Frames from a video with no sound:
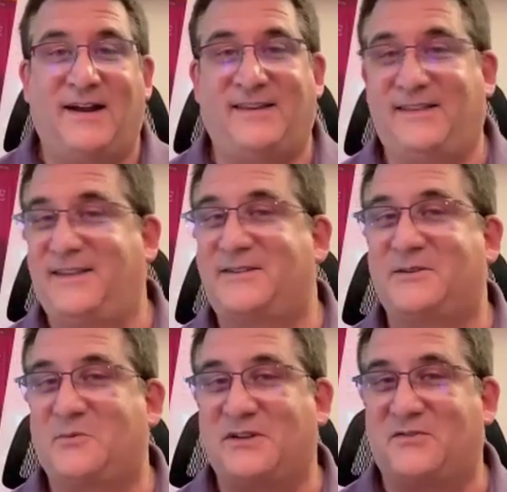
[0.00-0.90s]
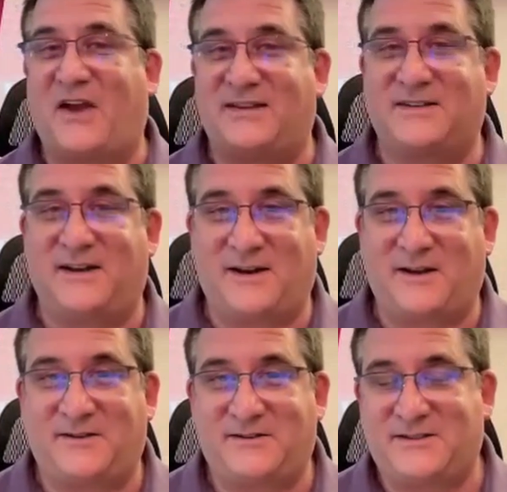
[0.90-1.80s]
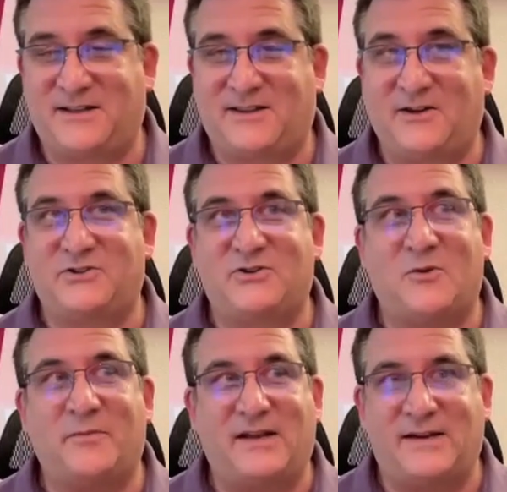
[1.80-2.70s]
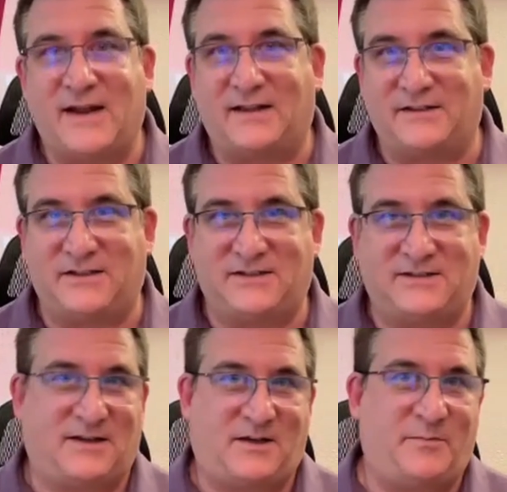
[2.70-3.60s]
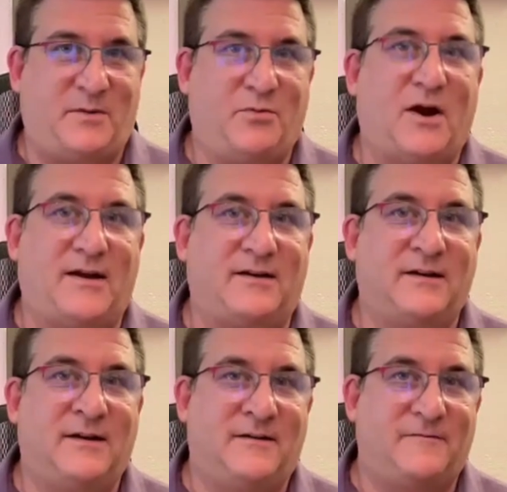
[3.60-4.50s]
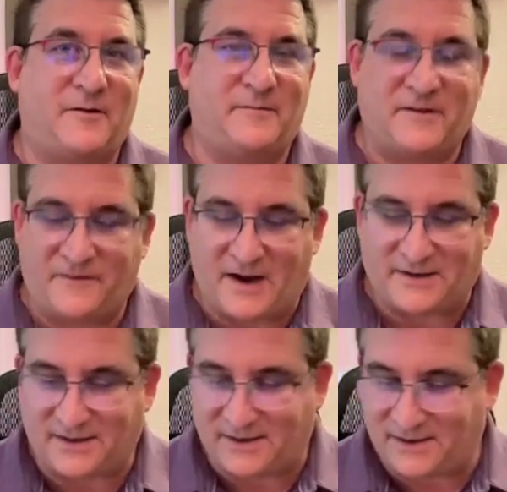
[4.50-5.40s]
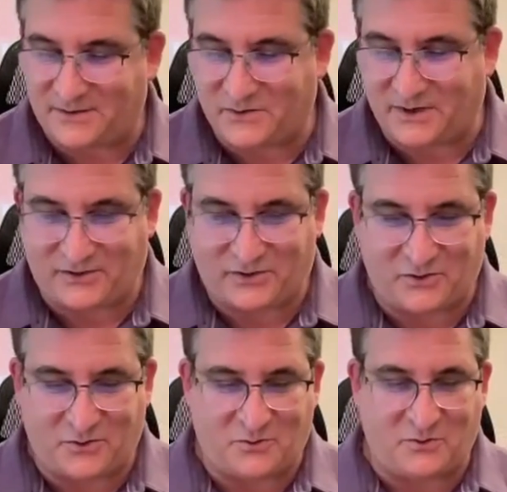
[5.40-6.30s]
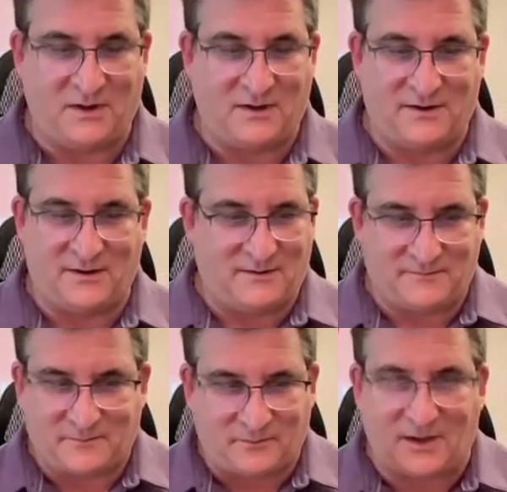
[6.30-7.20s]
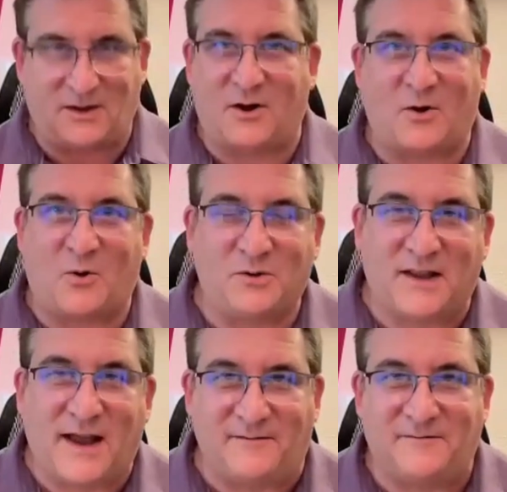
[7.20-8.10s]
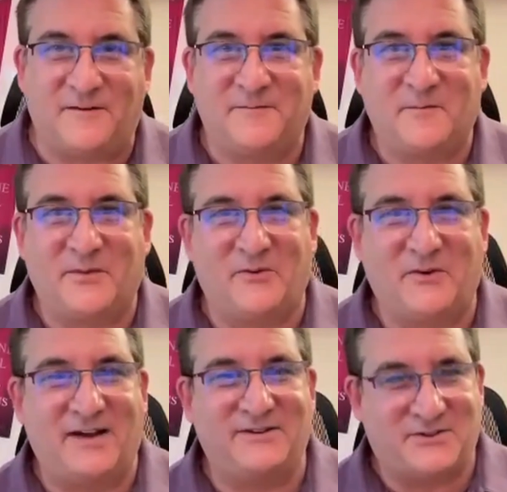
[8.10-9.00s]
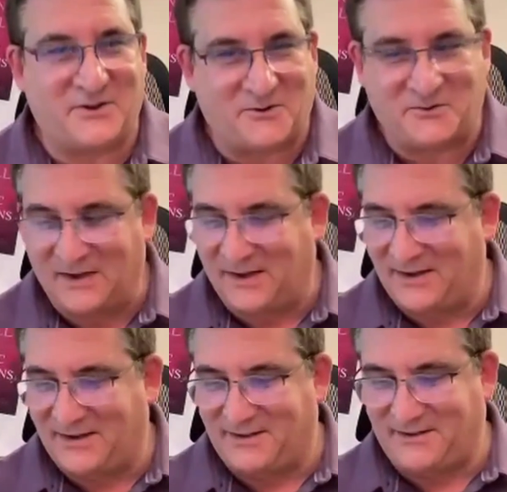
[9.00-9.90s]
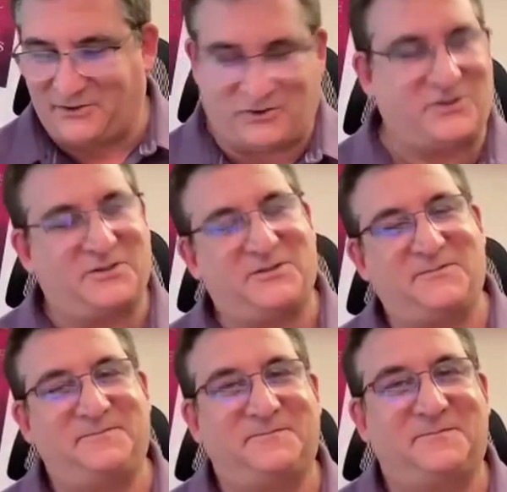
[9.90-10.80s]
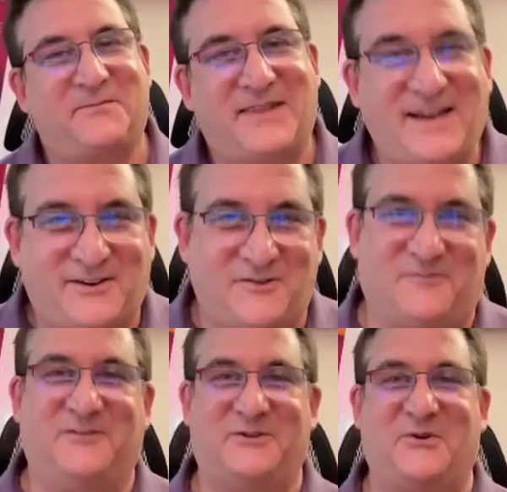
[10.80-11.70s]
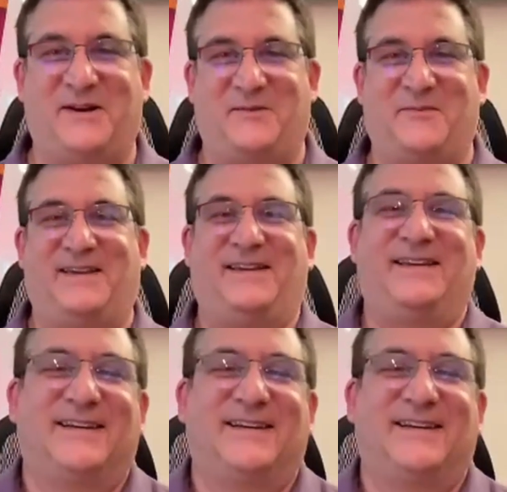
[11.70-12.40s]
And this is what's fascinating, is that there's so many analogies that can be brought from the fashion industry to a whole life, right? Yeah. So Jill, thank you for joining me.